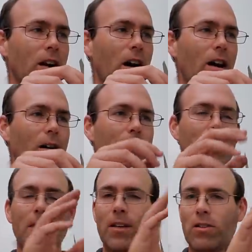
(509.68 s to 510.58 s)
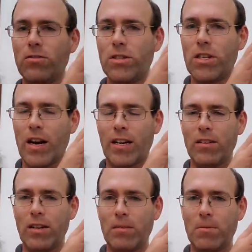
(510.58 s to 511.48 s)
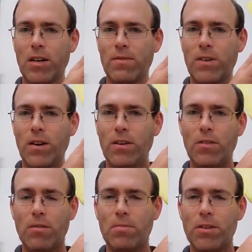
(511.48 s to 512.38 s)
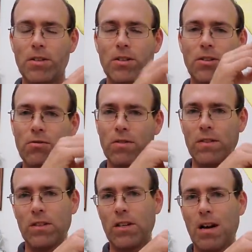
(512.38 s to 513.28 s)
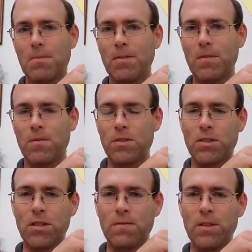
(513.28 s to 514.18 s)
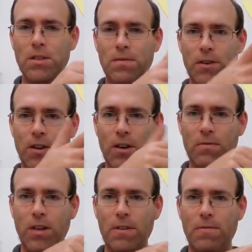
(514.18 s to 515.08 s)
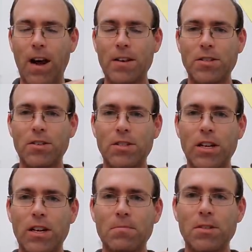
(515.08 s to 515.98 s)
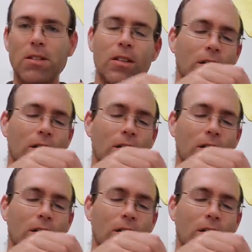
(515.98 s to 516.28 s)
Um, includes Doculam covering. You can put tissue over the top of it for stiffness if you're going to fly faster setups.